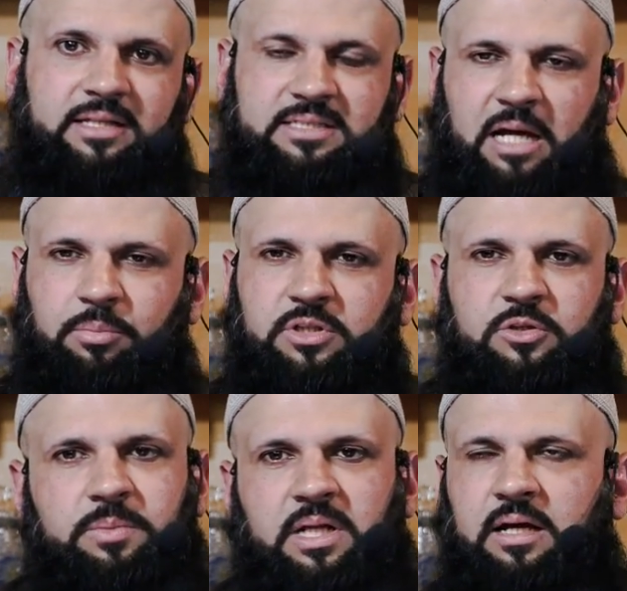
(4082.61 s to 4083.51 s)
this happened,
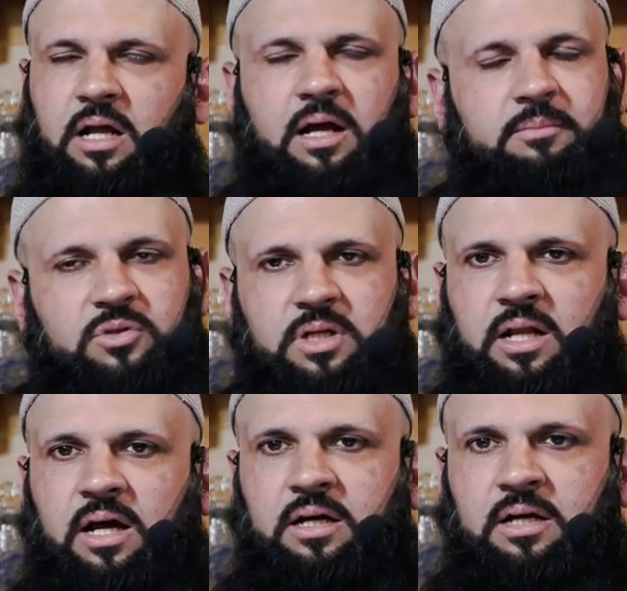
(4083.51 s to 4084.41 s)
you'll be like,
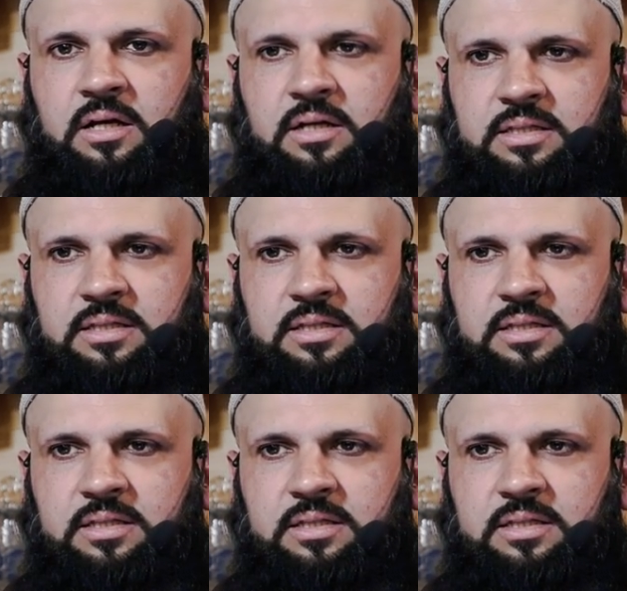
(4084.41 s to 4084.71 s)
Alhamdulillah,